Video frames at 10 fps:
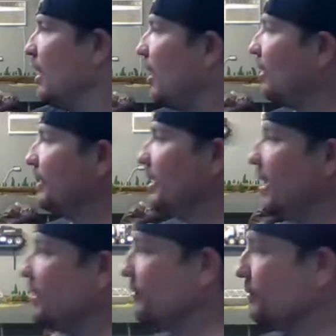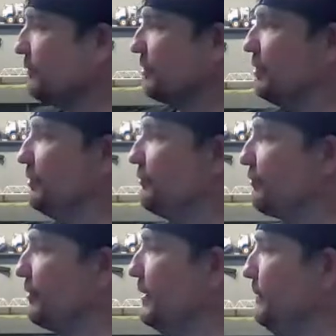All right, guys, it was a good
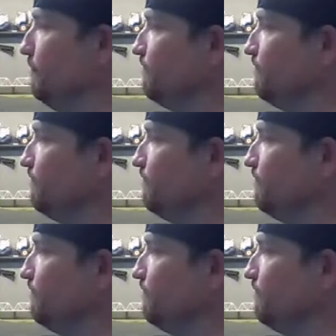stream.